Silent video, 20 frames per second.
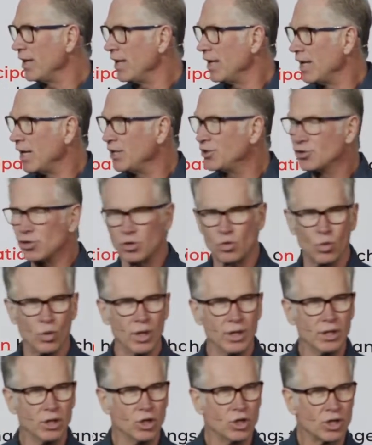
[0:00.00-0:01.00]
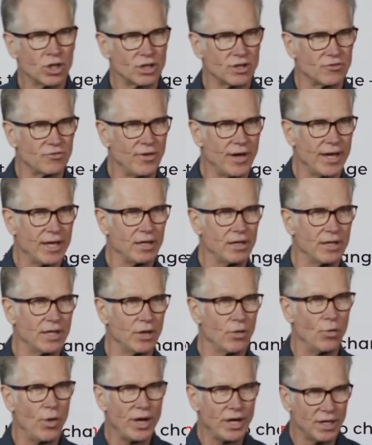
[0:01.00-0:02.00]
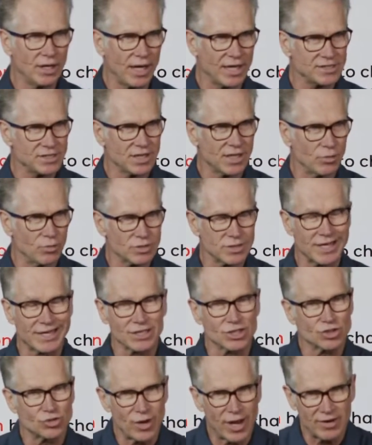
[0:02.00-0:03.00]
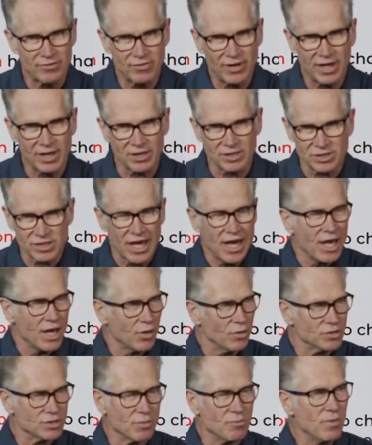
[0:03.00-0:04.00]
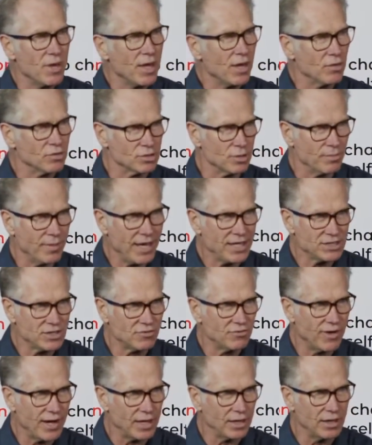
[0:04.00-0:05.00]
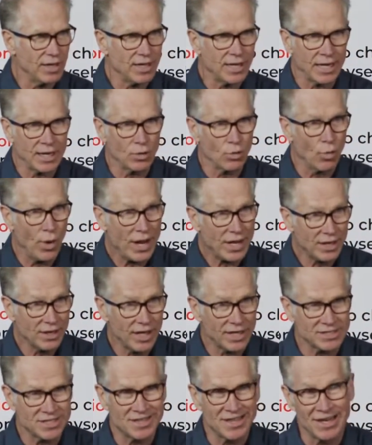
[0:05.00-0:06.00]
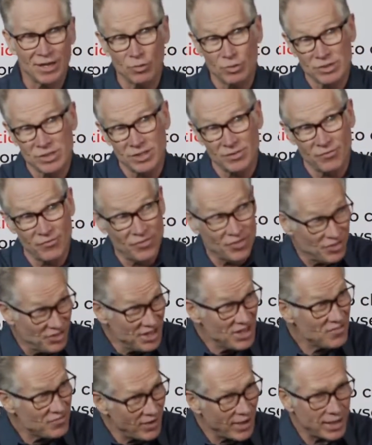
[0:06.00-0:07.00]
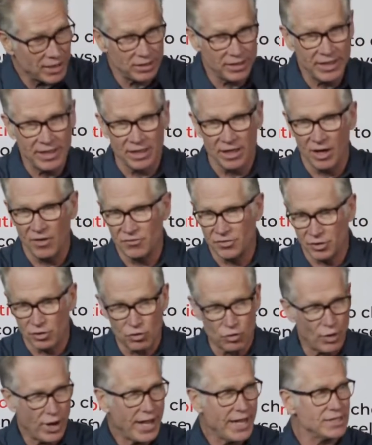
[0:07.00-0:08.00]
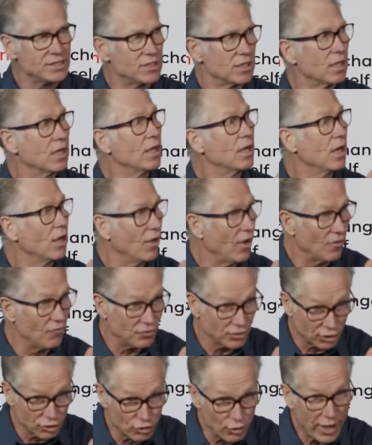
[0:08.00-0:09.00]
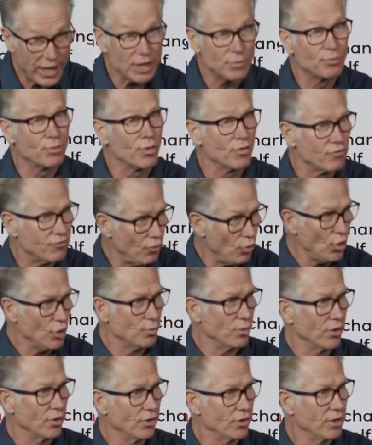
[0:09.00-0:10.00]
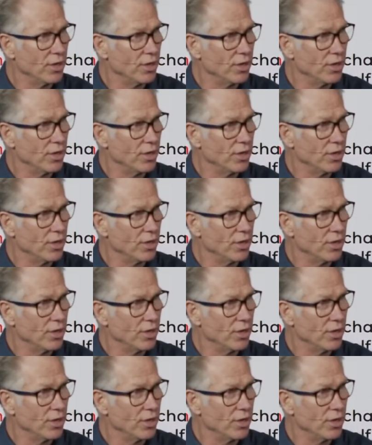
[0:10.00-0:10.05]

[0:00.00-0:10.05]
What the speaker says: He took one look at the violin, recognizing that it was like a Stradivarius. It was an amazing violin, and he recognized that it was the violin of the great performer.